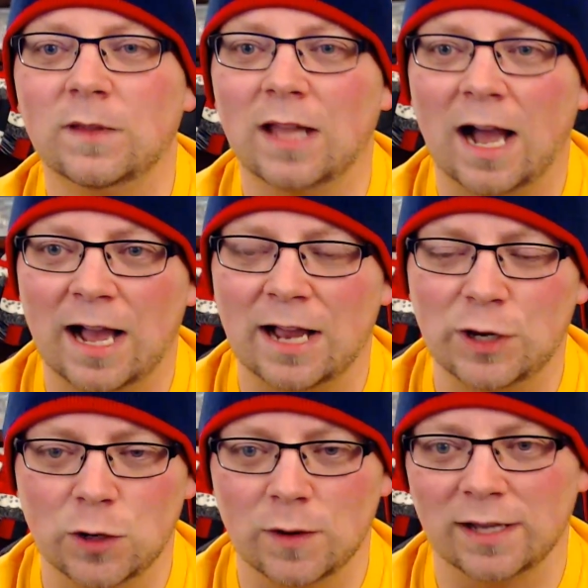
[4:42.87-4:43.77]
I
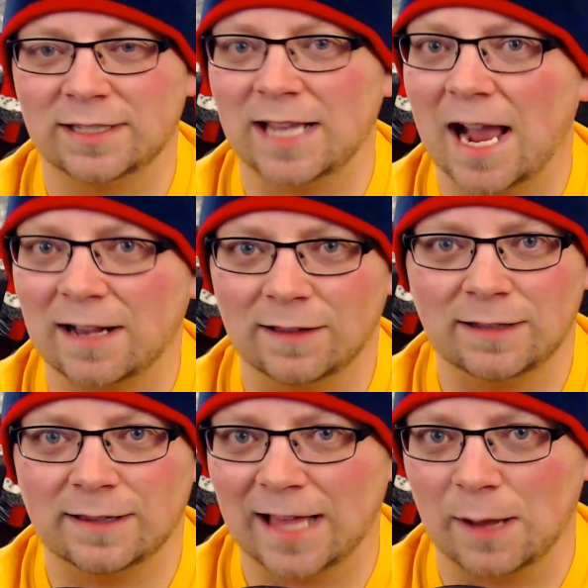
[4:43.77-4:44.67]
knew exactly
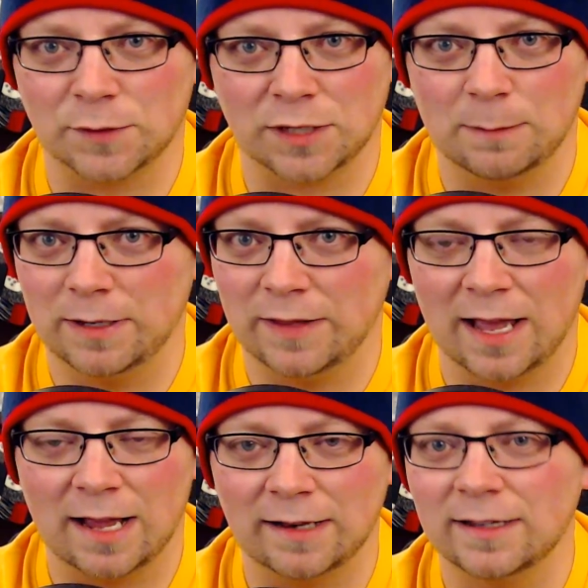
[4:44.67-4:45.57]
that was going to be the
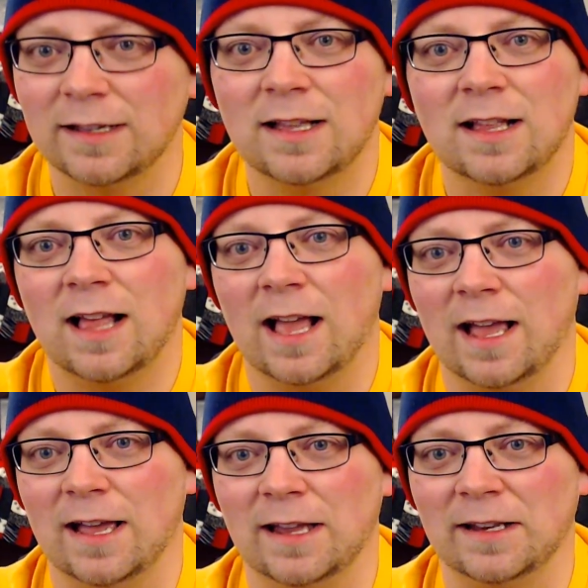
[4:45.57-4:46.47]
end,
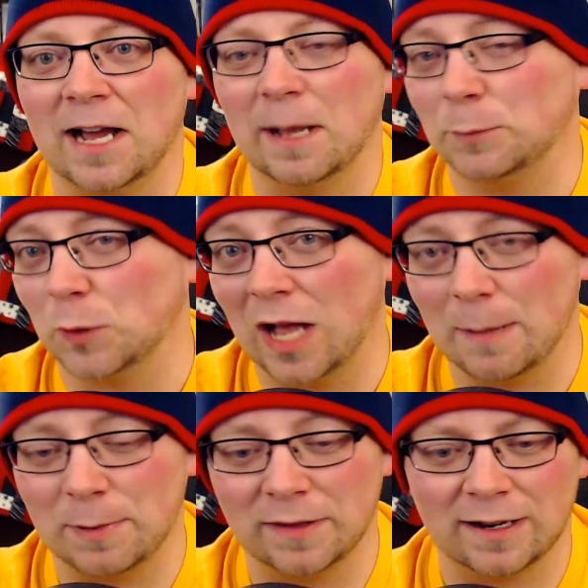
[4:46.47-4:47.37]
and I'm so
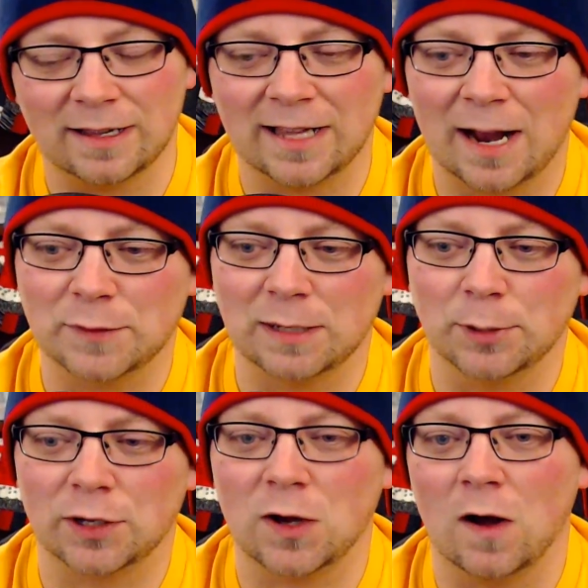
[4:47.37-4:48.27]
happy that I was
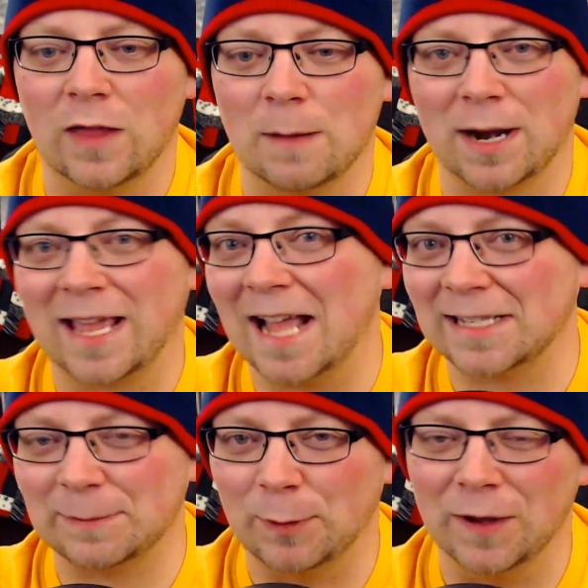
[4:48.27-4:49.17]
able to call that. But I
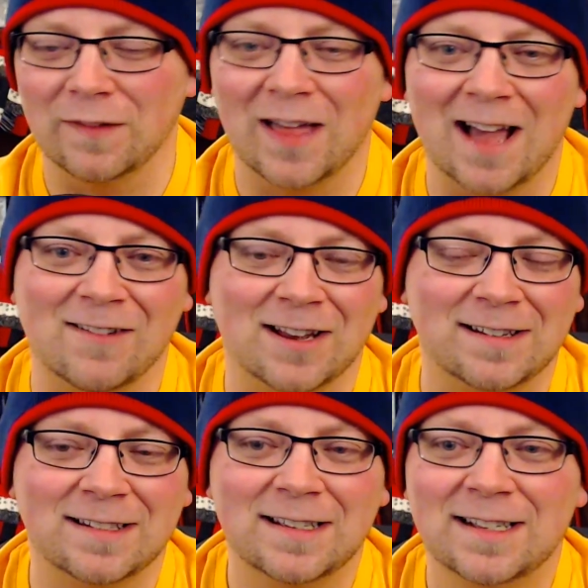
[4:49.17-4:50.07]
can't spoil that
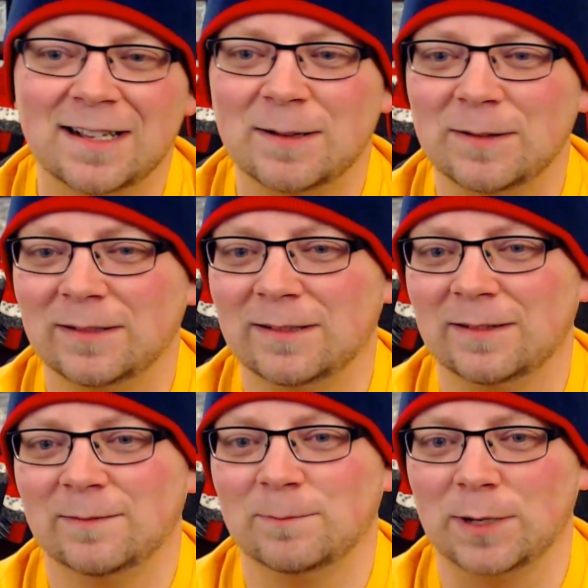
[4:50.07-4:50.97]
one.
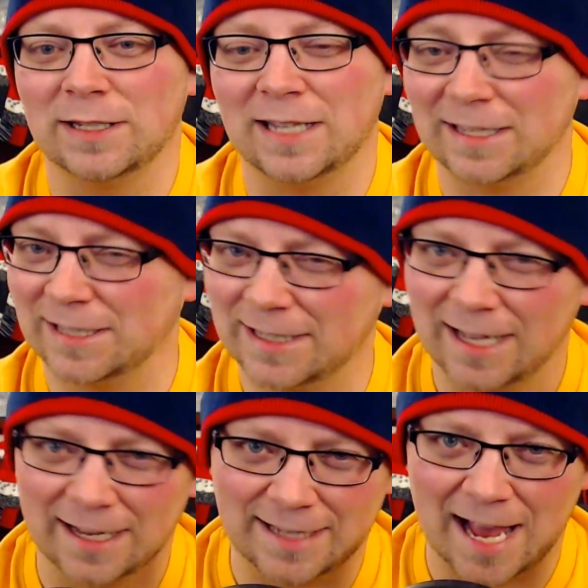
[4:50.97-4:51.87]
But it's
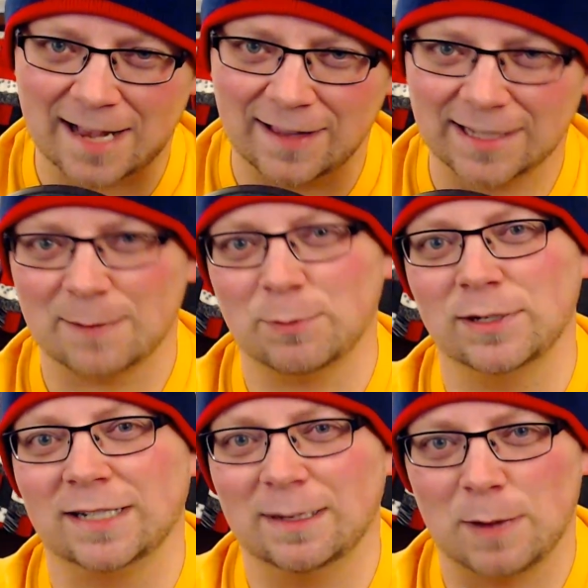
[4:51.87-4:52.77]
exactly as I
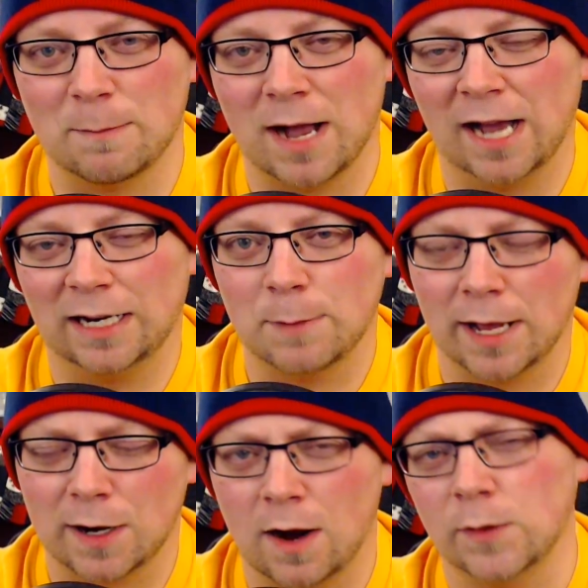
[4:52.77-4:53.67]
predicted in my mind. I'm
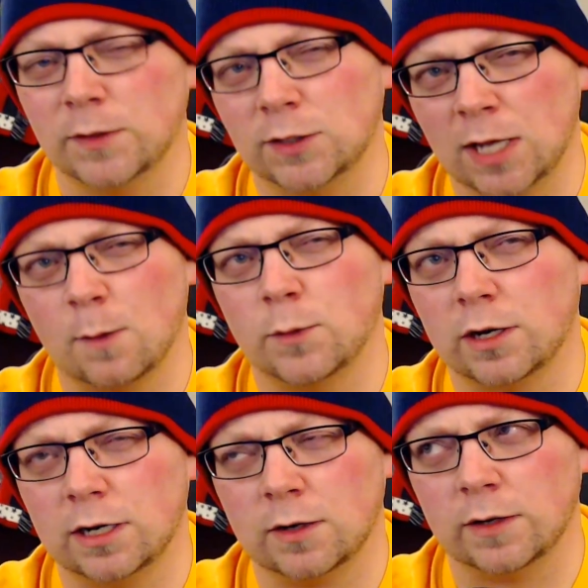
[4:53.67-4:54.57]
like, all right, this is how
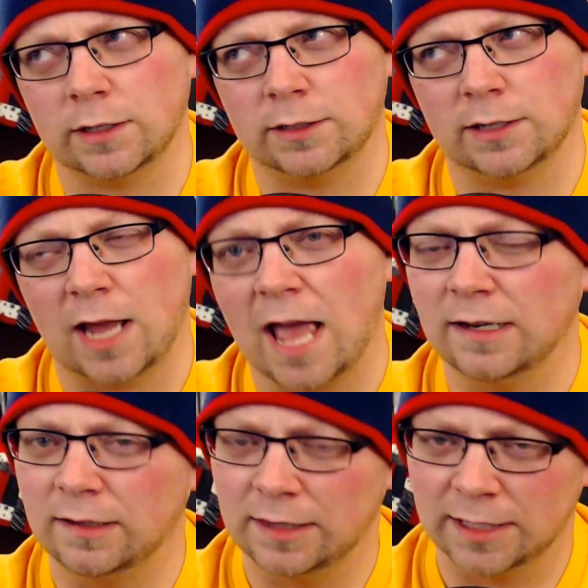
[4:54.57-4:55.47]
they're going to
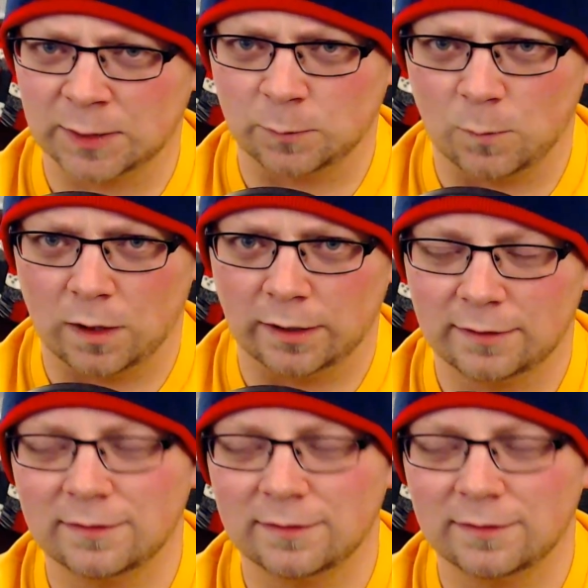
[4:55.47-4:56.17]
end this one.